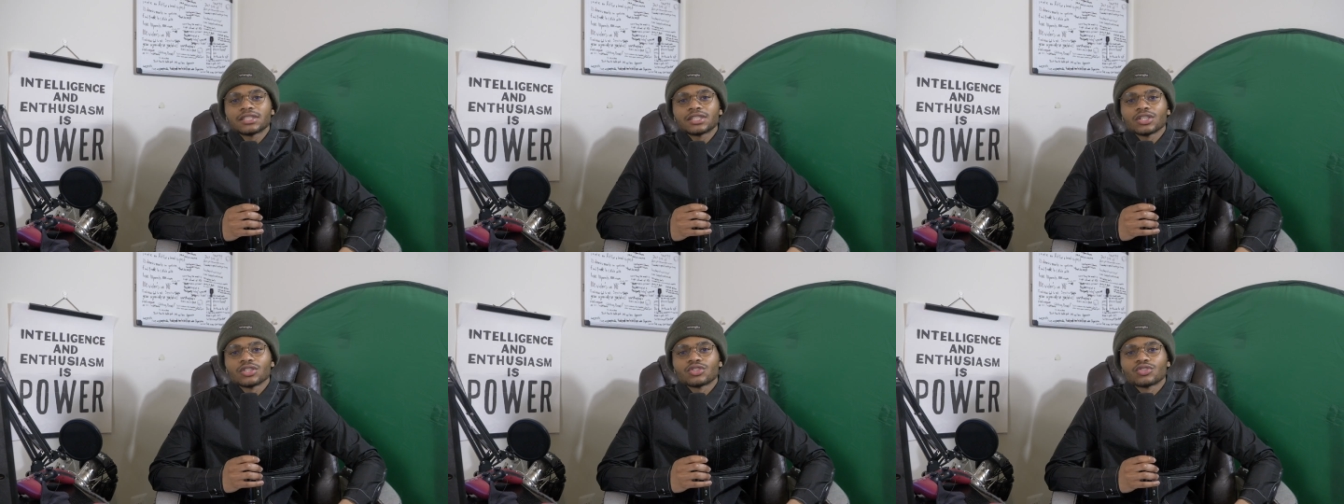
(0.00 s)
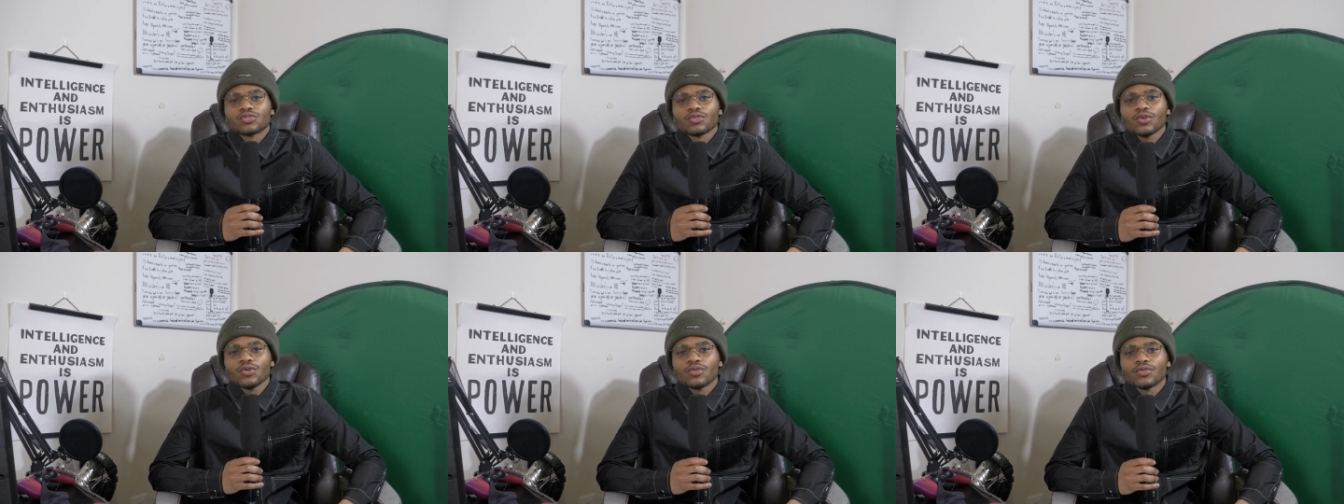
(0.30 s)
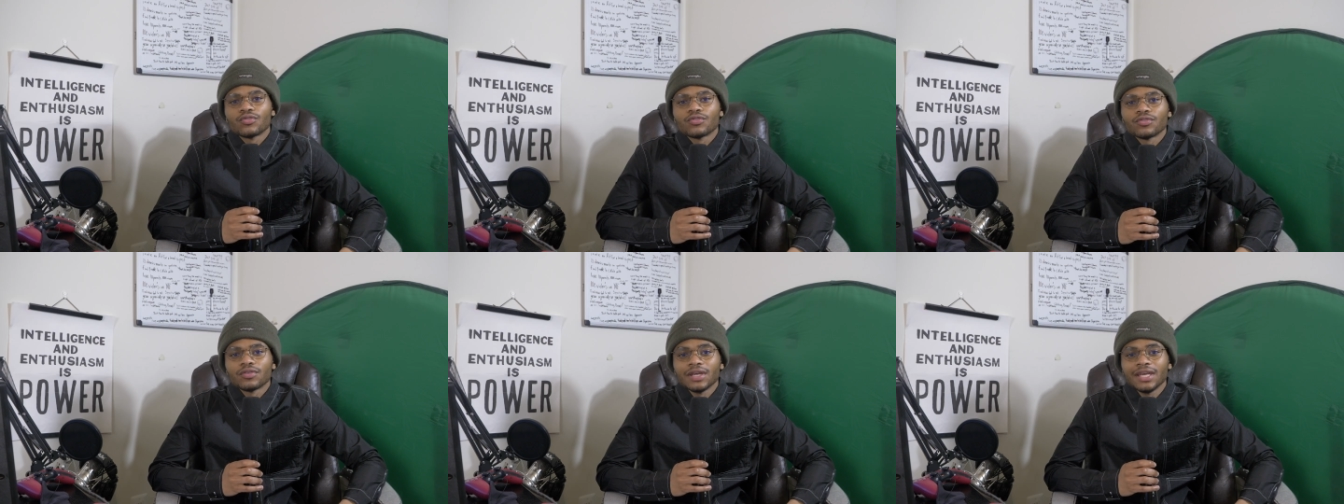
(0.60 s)
the
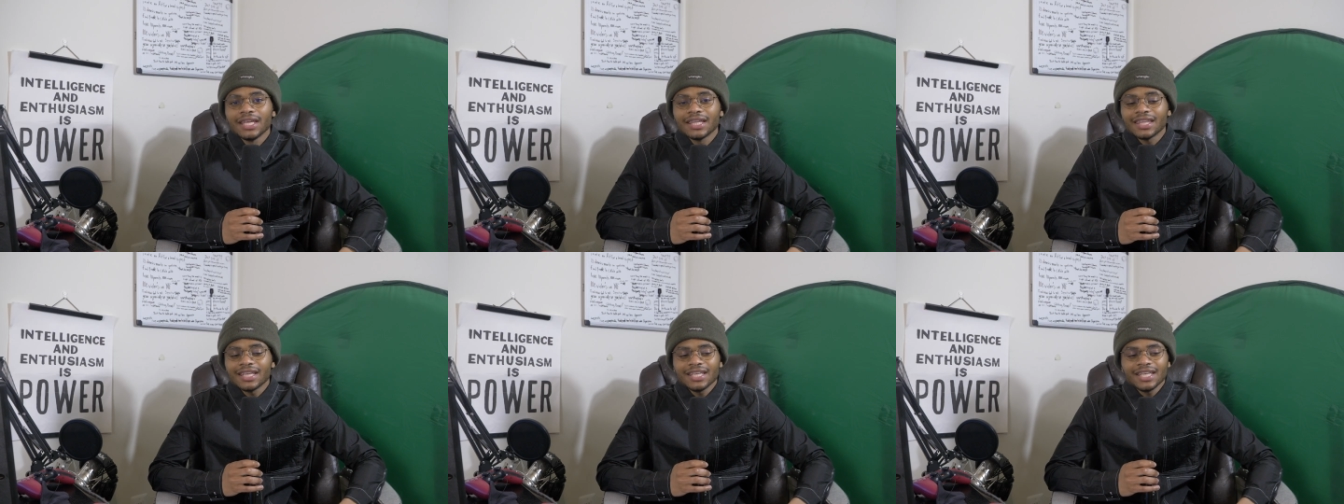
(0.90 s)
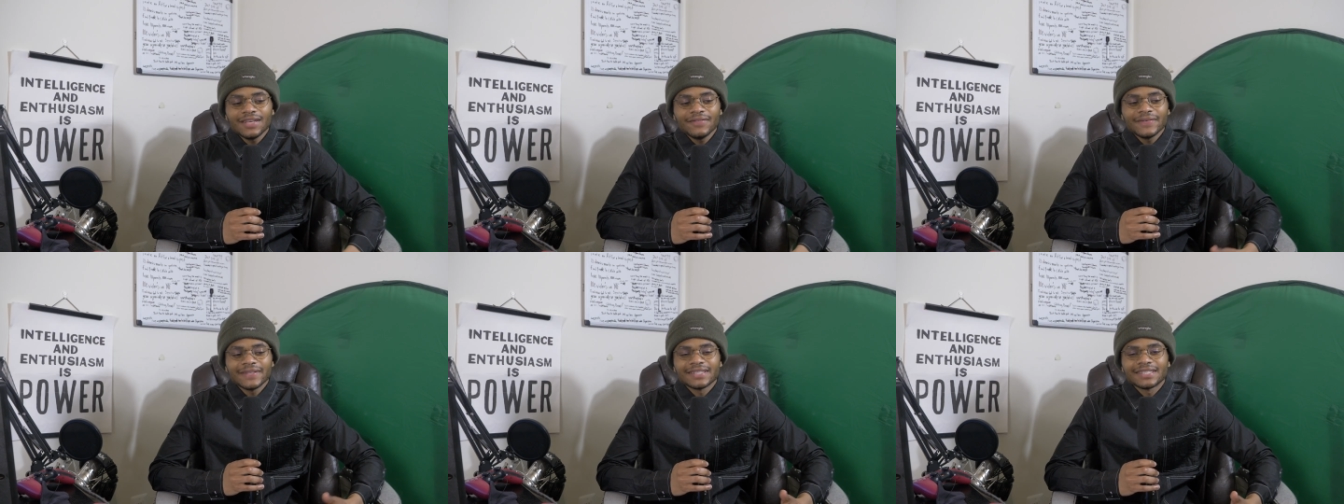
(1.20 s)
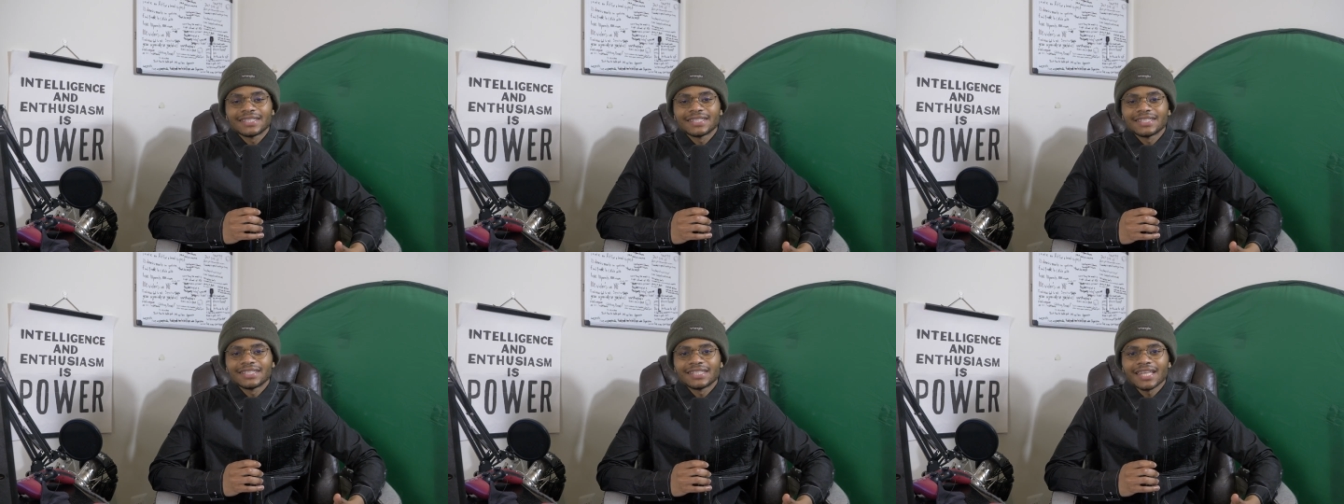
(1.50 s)
truth he didn't even
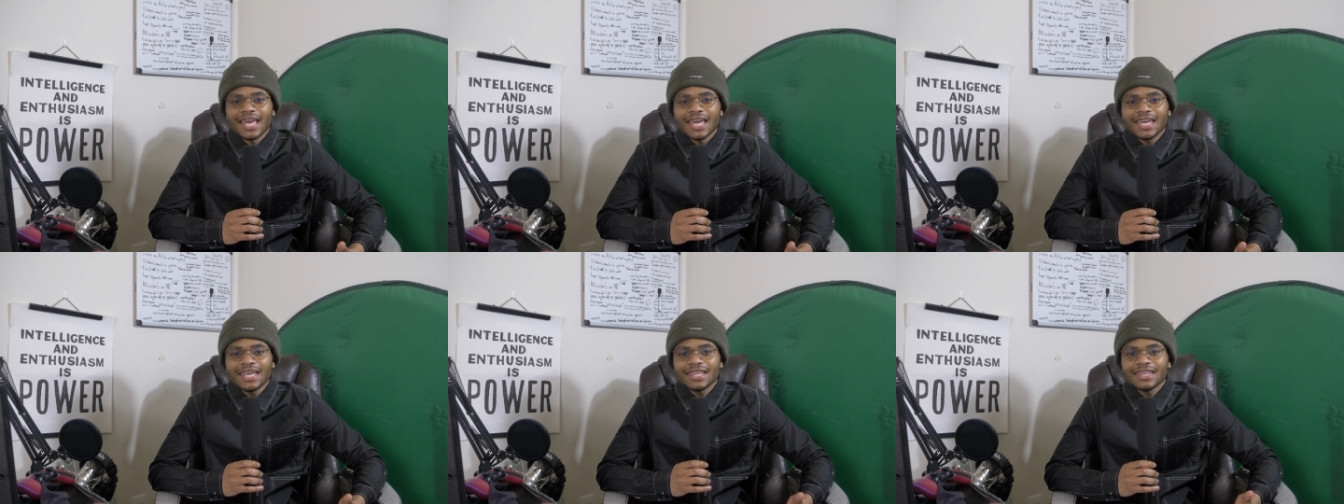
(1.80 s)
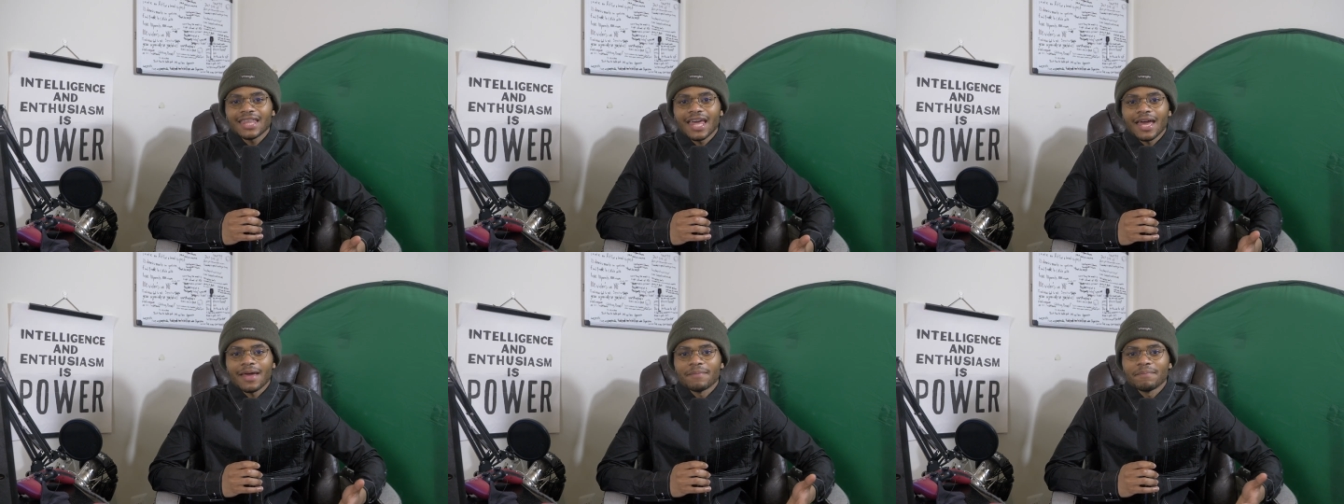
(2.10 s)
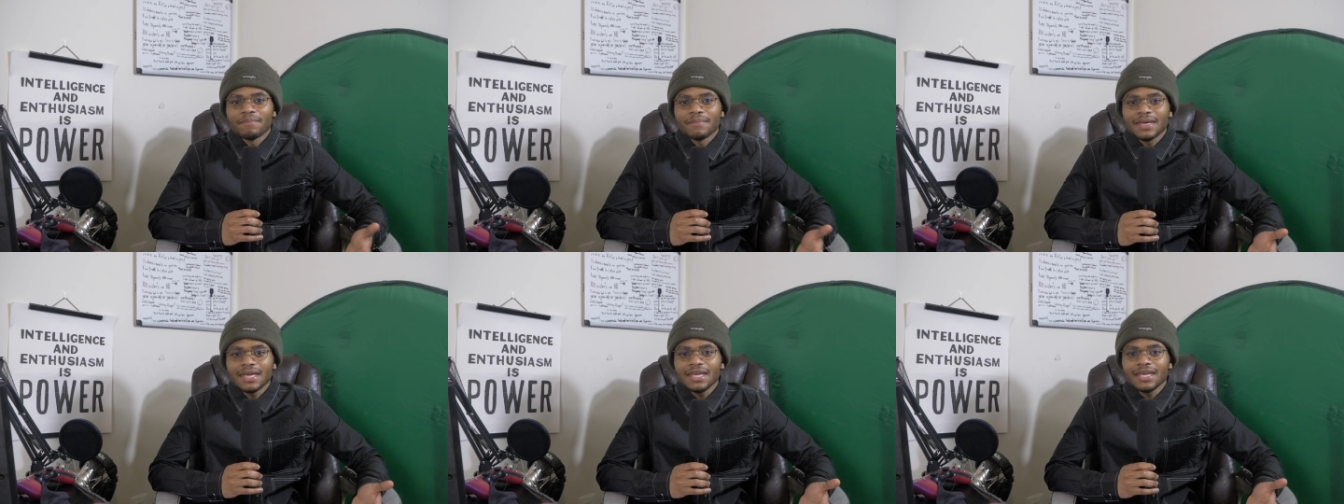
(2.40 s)
say that
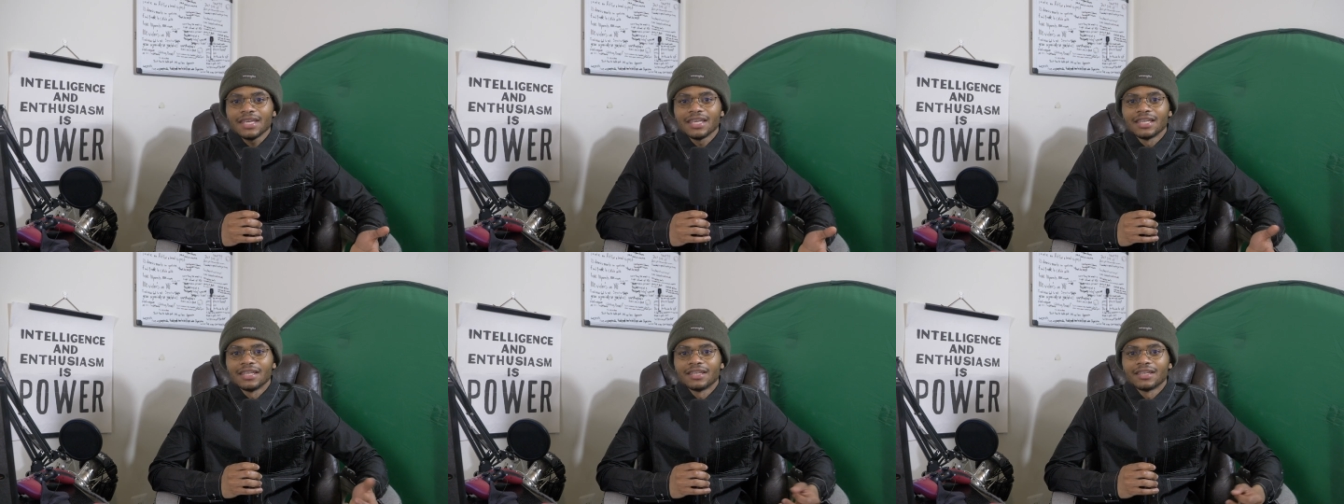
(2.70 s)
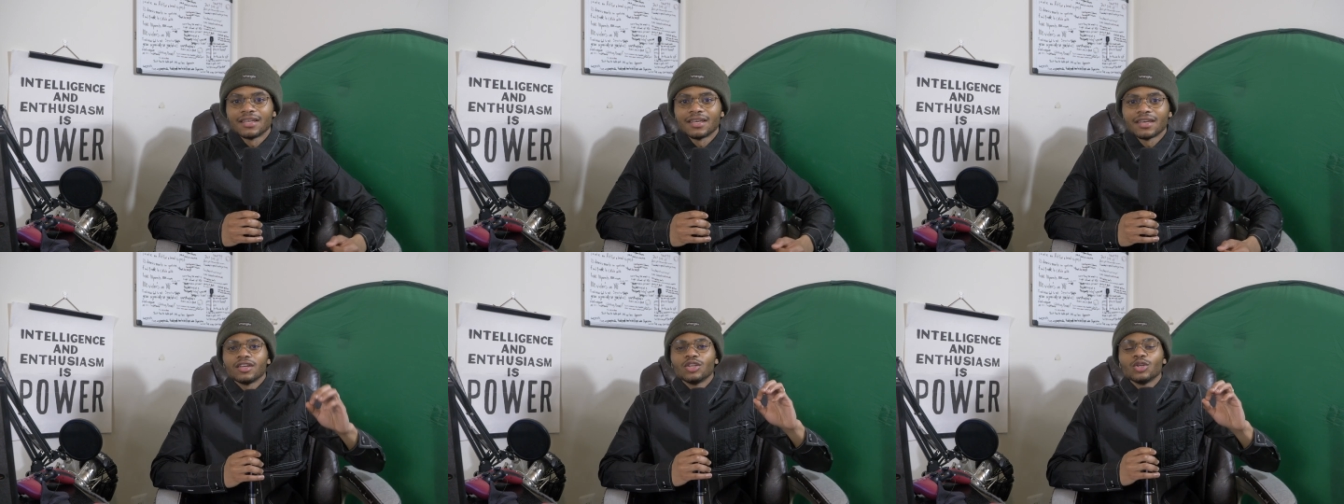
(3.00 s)
mean